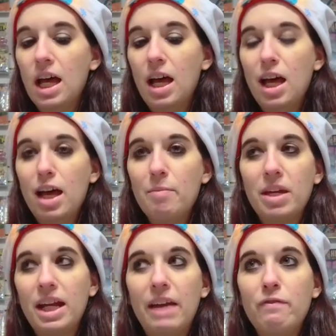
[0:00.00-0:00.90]
Um,
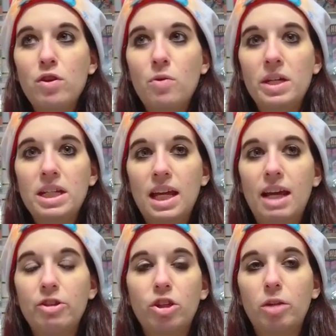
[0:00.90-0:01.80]
and I have no idea how
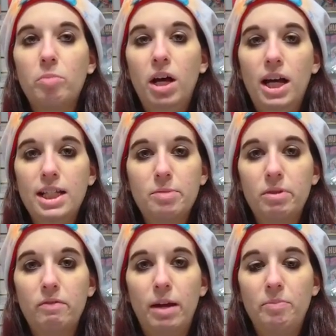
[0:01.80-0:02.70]
you could possibly
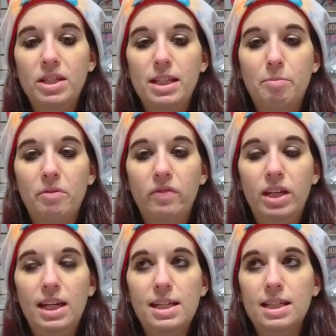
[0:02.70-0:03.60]
wrap this up if it
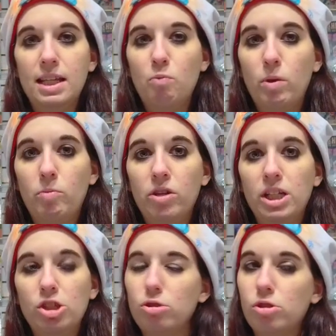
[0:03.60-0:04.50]
is in one more issue.